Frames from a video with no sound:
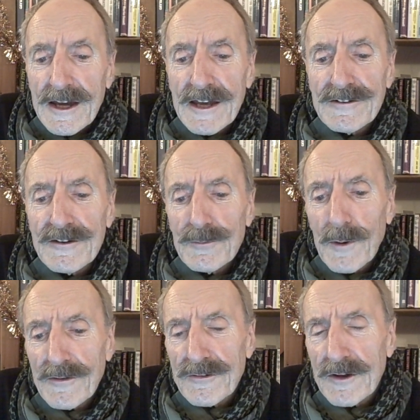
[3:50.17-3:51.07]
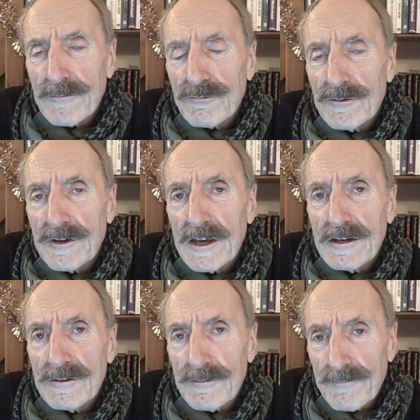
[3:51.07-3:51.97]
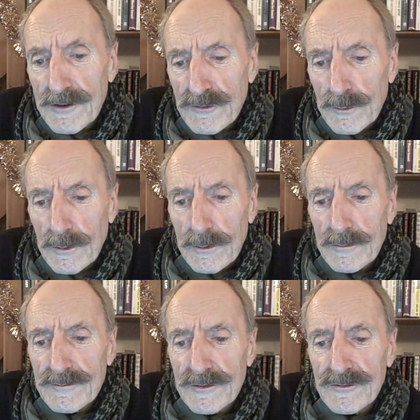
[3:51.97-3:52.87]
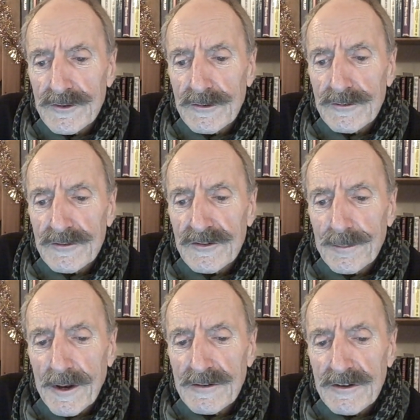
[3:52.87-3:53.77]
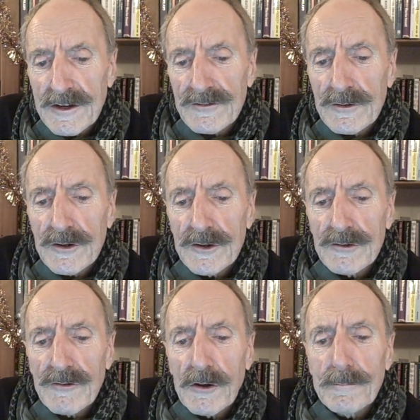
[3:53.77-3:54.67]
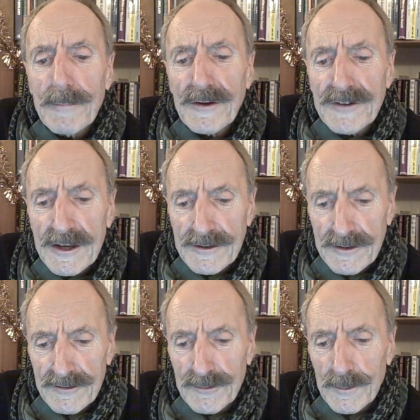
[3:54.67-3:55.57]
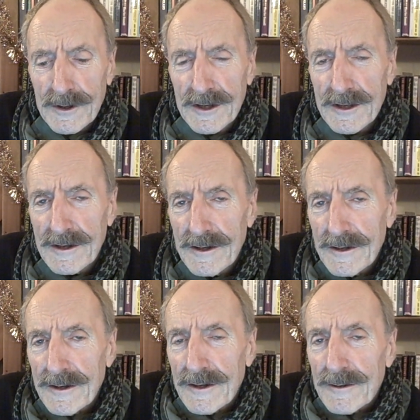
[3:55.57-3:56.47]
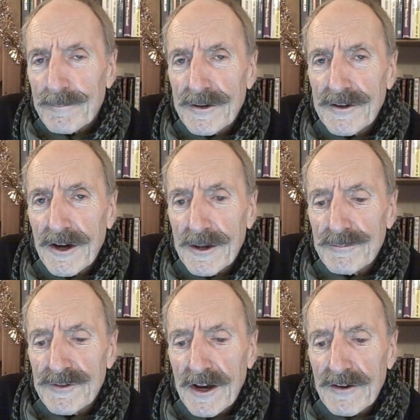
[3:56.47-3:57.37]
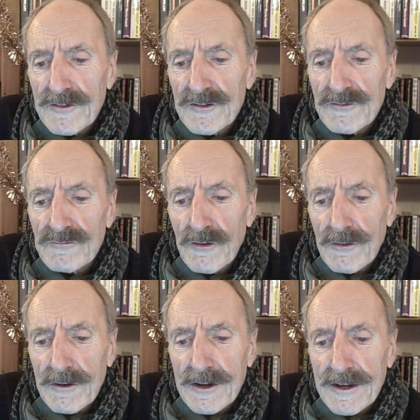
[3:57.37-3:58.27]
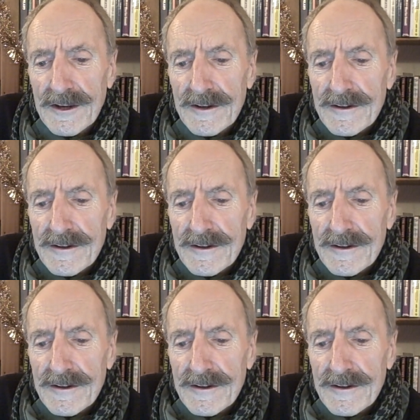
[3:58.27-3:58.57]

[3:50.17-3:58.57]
It is one thing for an individual to choose to spend his or her own money in this way, but I object strongly